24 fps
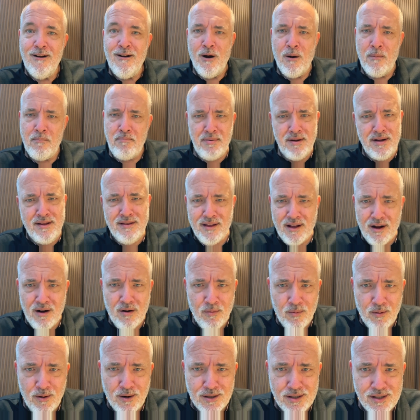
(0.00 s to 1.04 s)
or be their
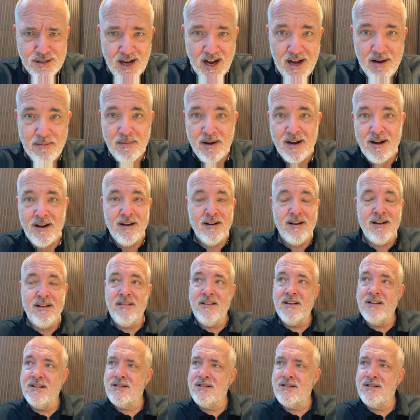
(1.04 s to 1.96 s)
worst nightmare. And